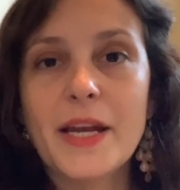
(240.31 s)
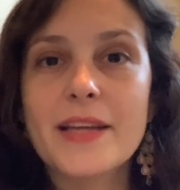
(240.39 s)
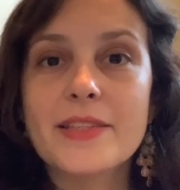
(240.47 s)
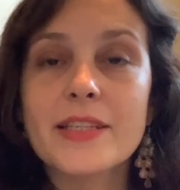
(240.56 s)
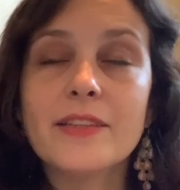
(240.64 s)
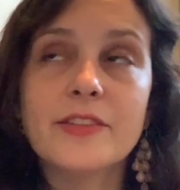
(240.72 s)
I
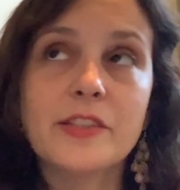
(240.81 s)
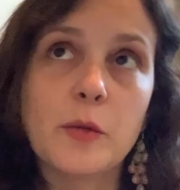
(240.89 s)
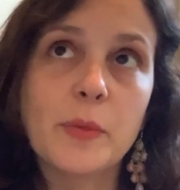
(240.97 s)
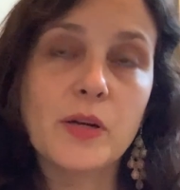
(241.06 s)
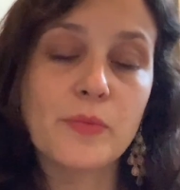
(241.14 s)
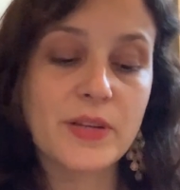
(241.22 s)
did a little
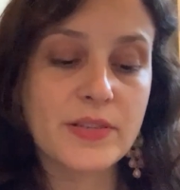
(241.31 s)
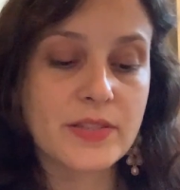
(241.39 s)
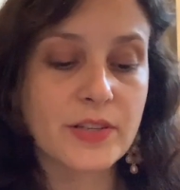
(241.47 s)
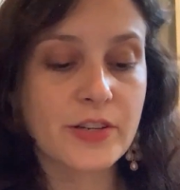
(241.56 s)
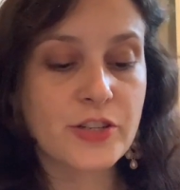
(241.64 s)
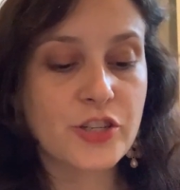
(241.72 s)
bit of
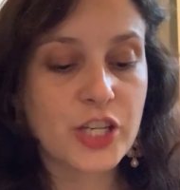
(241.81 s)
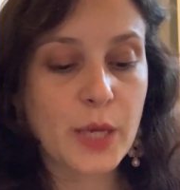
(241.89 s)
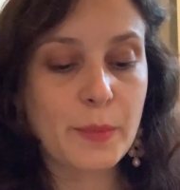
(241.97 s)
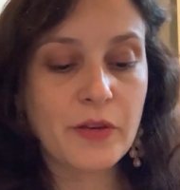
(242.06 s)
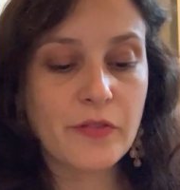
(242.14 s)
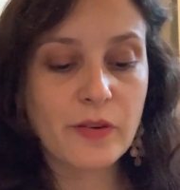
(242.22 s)
research.
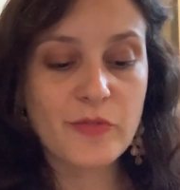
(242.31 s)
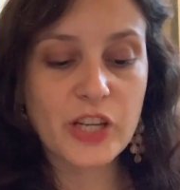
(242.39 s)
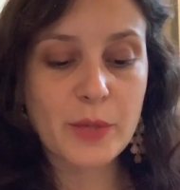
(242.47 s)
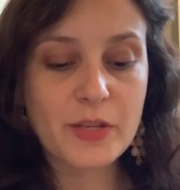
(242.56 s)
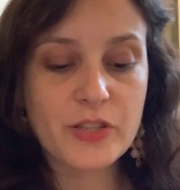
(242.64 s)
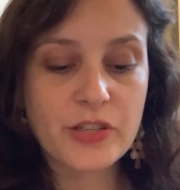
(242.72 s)
Jamie from
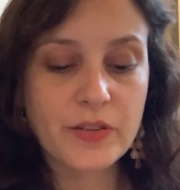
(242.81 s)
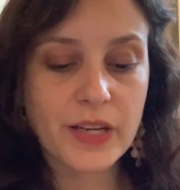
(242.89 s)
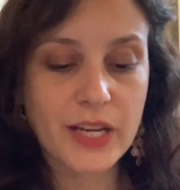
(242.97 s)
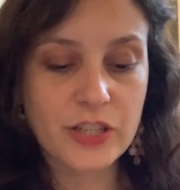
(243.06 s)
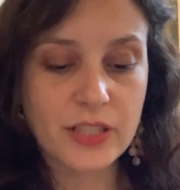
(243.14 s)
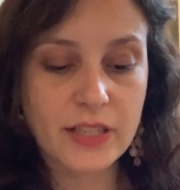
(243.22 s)
Jamie's
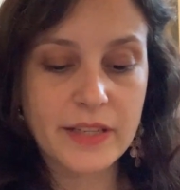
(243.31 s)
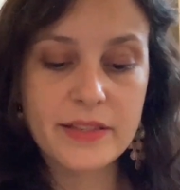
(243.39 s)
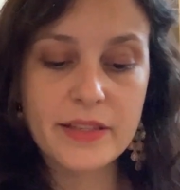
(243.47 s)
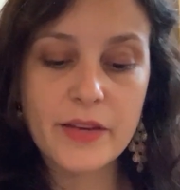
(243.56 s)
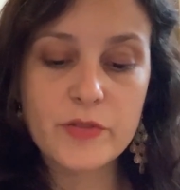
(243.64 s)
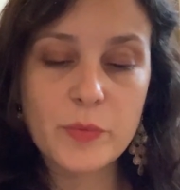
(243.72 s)
Tarantulas
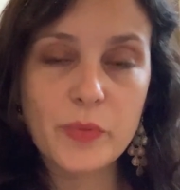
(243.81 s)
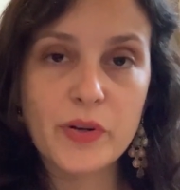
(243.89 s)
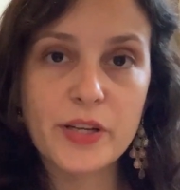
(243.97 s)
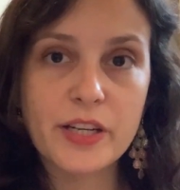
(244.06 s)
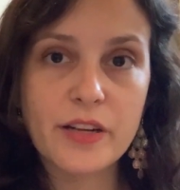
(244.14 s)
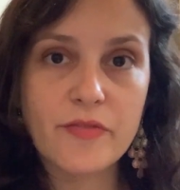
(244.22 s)
gave some
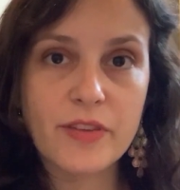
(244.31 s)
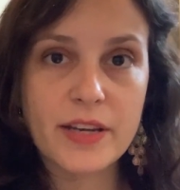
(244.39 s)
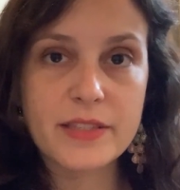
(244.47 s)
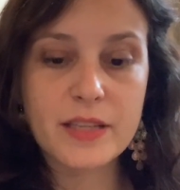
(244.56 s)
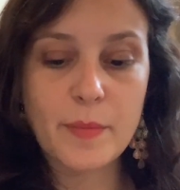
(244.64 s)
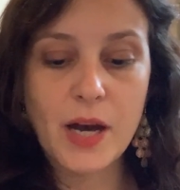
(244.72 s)
pretty good
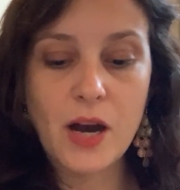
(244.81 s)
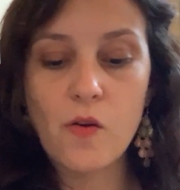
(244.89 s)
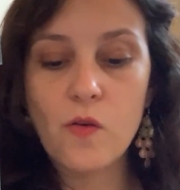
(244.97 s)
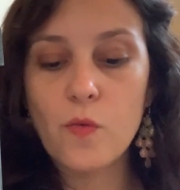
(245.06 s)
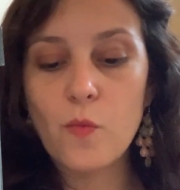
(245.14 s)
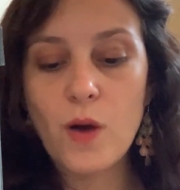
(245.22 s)
advice
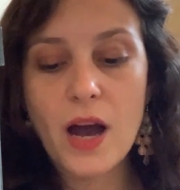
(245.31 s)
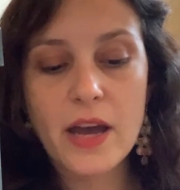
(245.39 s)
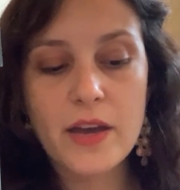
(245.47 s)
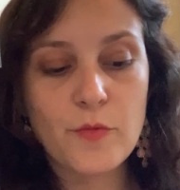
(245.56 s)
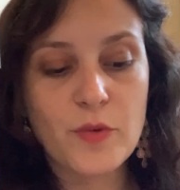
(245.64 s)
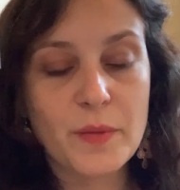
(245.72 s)
about
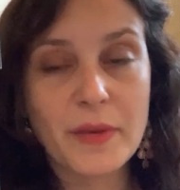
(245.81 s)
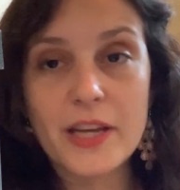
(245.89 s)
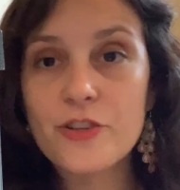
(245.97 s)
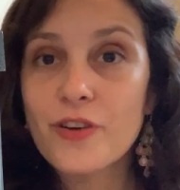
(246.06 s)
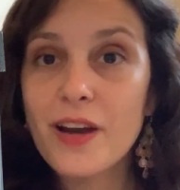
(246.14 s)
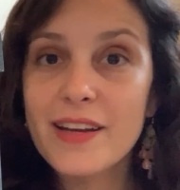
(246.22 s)
why we might
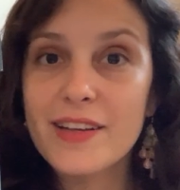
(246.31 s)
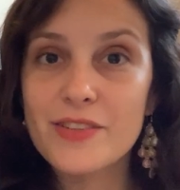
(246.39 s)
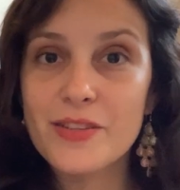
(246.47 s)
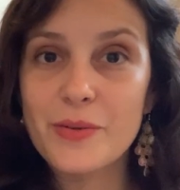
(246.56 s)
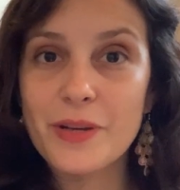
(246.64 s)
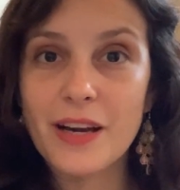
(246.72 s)
try to
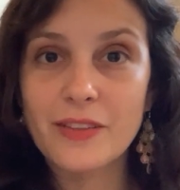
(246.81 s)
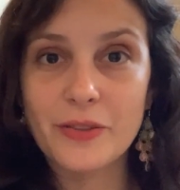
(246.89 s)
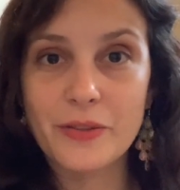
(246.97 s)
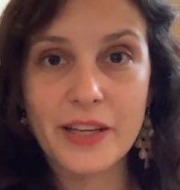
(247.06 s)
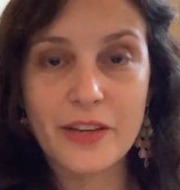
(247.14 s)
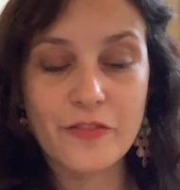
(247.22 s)
do gut
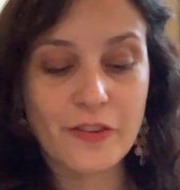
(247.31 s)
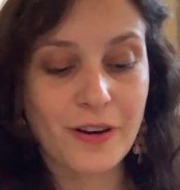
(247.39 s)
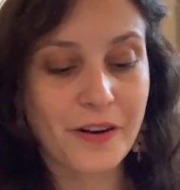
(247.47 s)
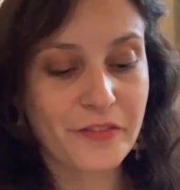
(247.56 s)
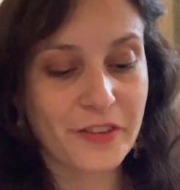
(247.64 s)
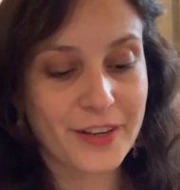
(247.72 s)
loading for
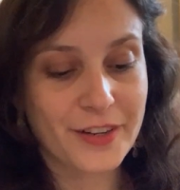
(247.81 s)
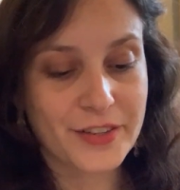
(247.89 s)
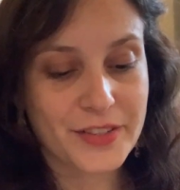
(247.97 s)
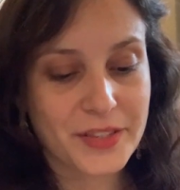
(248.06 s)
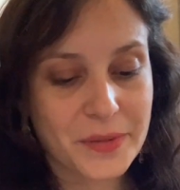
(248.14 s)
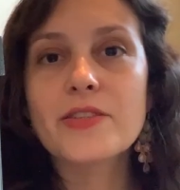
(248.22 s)
our
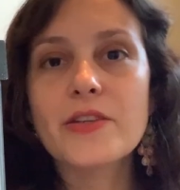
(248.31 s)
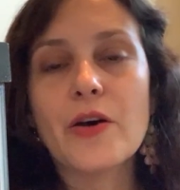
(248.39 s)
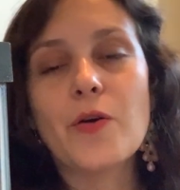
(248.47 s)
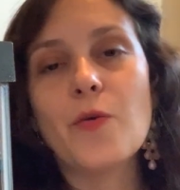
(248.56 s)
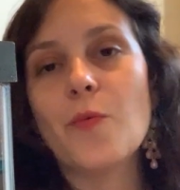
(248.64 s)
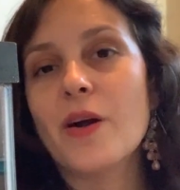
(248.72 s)
feeders.
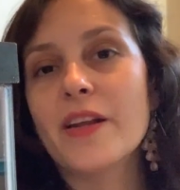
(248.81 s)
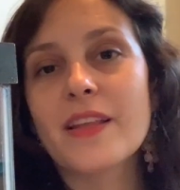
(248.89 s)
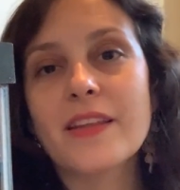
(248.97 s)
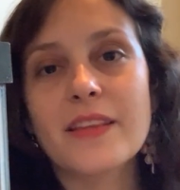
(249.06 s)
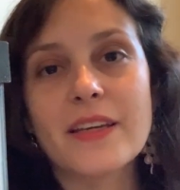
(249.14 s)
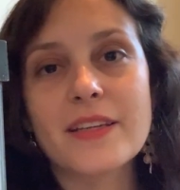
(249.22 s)
So one of
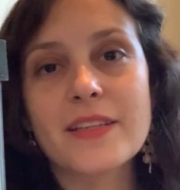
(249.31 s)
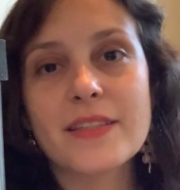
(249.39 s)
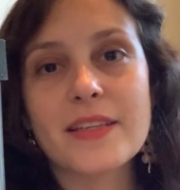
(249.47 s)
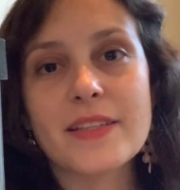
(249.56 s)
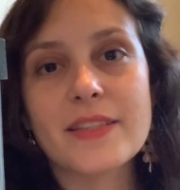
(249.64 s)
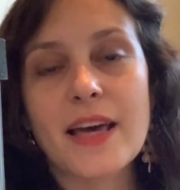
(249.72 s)
the things
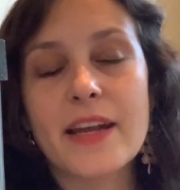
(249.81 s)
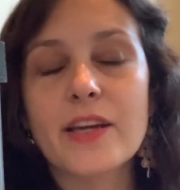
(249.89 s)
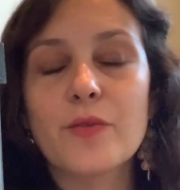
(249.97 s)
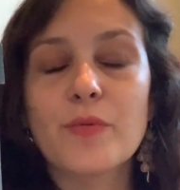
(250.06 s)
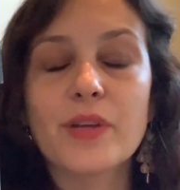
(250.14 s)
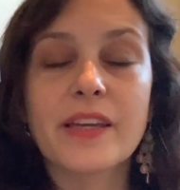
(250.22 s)
is that it
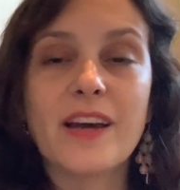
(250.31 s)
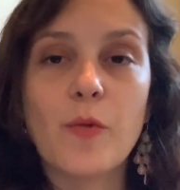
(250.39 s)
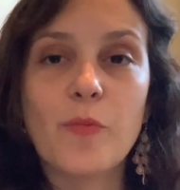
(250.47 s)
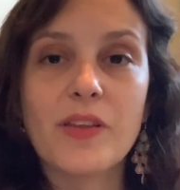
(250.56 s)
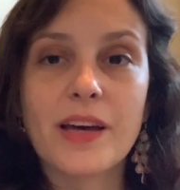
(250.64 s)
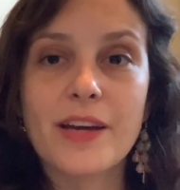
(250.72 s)
could really
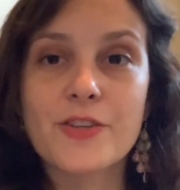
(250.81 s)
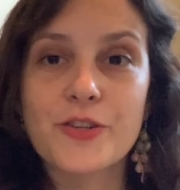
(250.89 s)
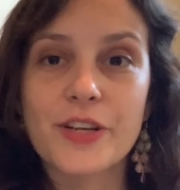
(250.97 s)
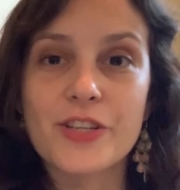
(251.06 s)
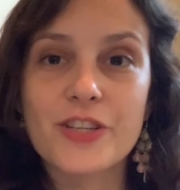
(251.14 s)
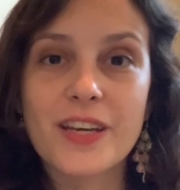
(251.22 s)
help with
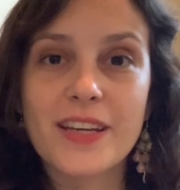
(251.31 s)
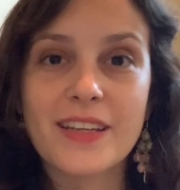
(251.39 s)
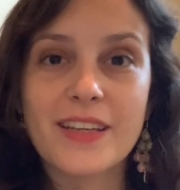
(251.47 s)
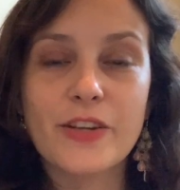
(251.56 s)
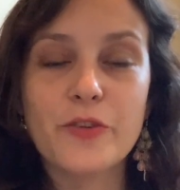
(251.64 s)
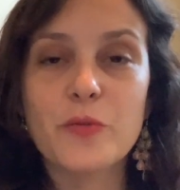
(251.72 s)
hydration.
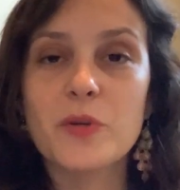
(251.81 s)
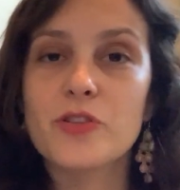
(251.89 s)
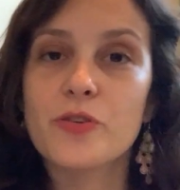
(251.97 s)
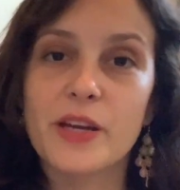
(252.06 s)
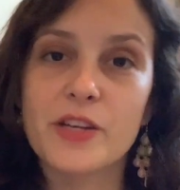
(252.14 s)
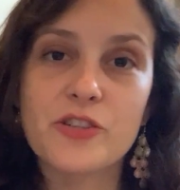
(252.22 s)
You know,
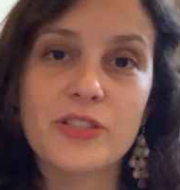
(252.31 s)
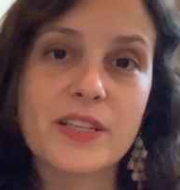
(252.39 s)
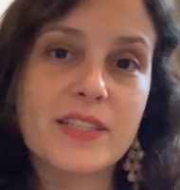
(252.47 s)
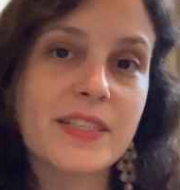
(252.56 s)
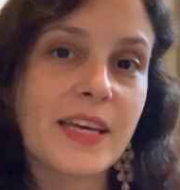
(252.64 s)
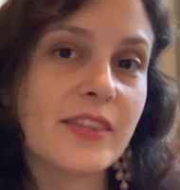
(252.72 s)

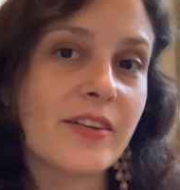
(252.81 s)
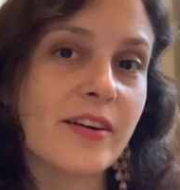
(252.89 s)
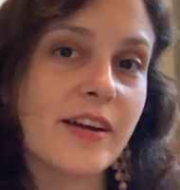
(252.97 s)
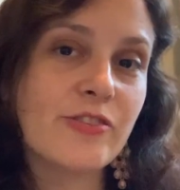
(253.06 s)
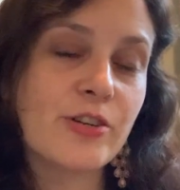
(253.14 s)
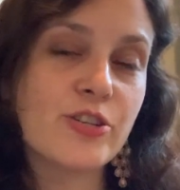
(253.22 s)
tarantulas get their
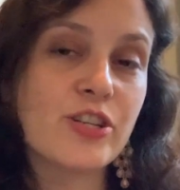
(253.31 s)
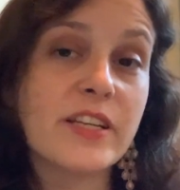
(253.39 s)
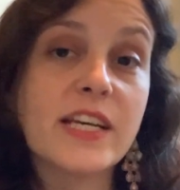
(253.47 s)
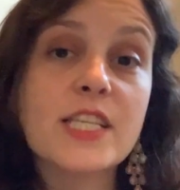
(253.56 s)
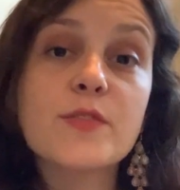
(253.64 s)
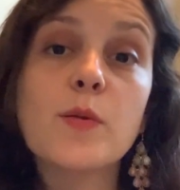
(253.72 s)
hydration,
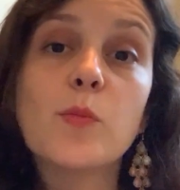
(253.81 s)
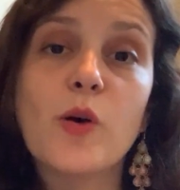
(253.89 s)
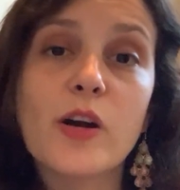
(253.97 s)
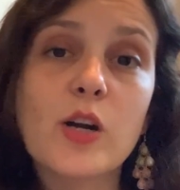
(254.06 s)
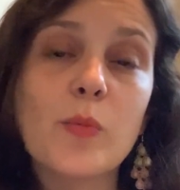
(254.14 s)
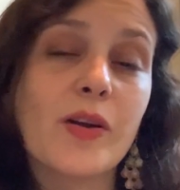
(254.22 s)
yes, from
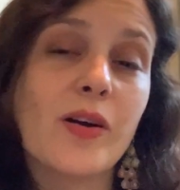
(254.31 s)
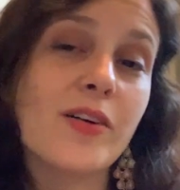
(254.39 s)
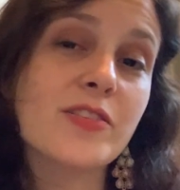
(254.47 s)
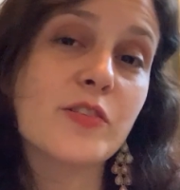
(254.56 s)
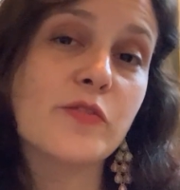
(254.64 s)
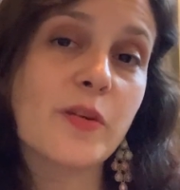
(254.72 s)
water, but
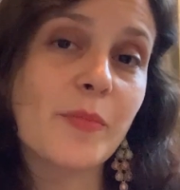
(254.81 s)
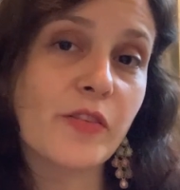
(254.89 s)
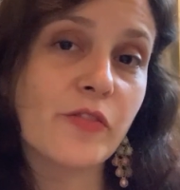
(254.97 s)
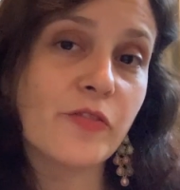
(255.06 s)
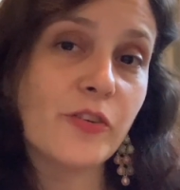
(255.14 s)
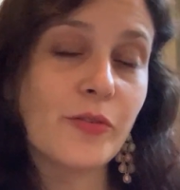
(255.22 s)
also from their
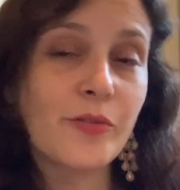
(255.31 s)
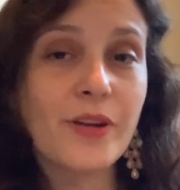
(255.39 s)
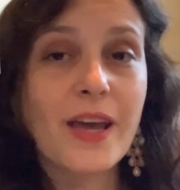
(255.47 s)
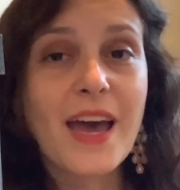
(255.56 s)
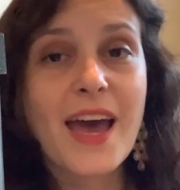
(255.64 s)
food.